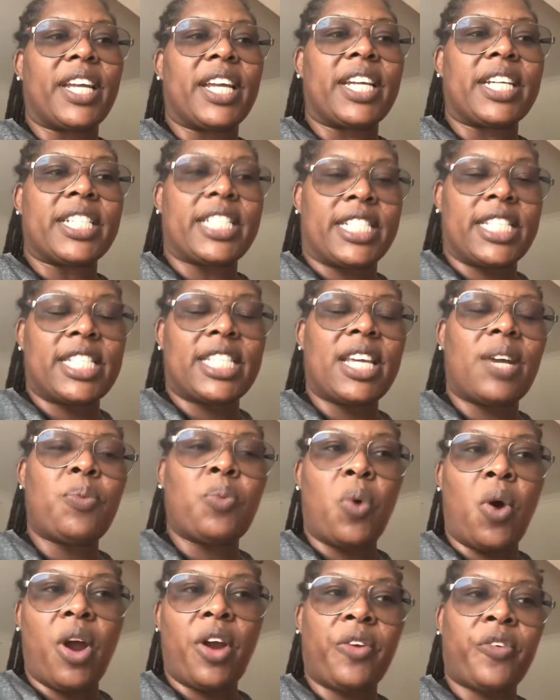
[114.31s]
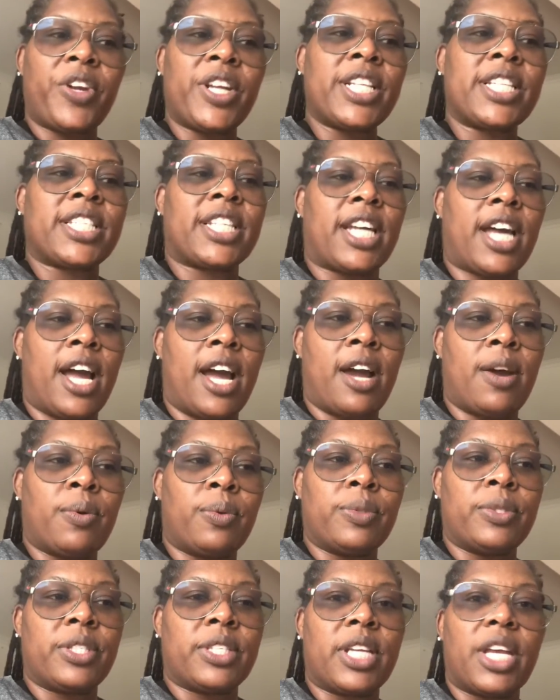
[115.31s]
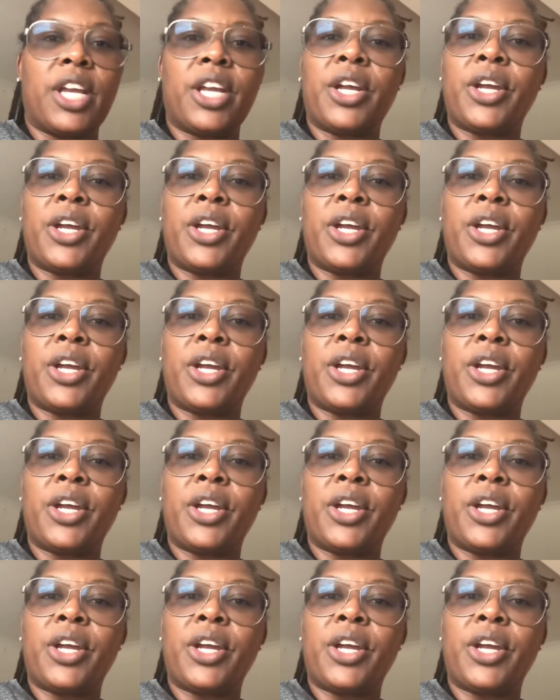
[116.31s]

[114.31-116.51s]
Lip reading: Because she said Walgreens count